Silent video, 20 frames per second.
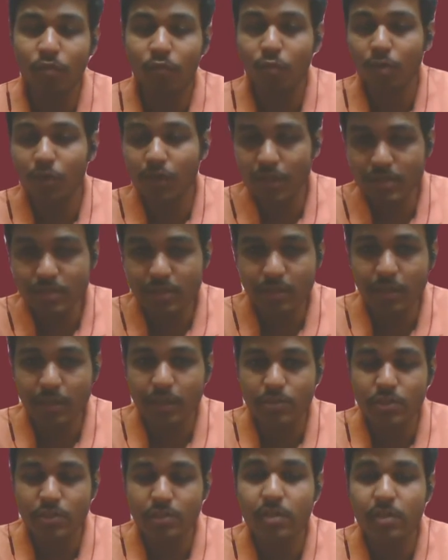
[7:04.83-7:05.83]
4
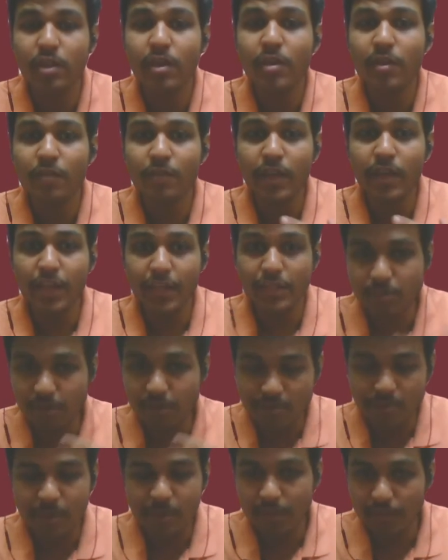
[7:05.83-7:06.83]
consultations were
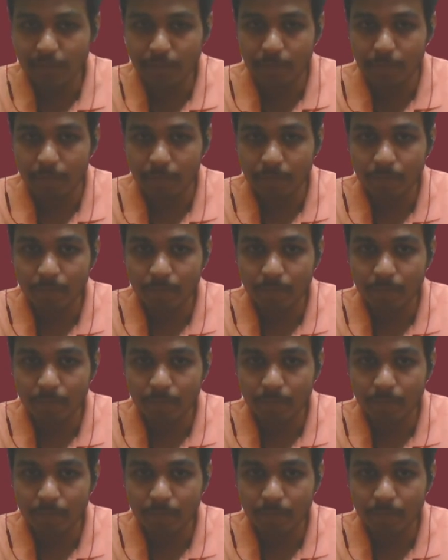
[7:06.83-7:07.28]
exhausting him.